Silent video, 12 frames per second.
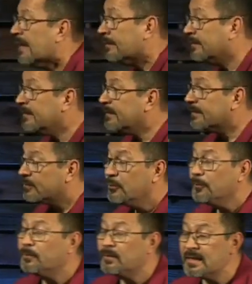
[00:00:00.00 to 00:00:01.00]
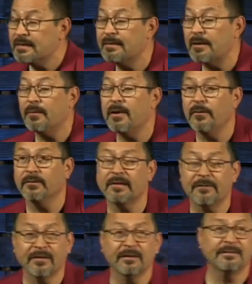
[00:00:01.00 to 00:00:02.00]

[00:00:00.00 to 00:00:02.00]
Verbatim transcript: See, there's two things that we always have to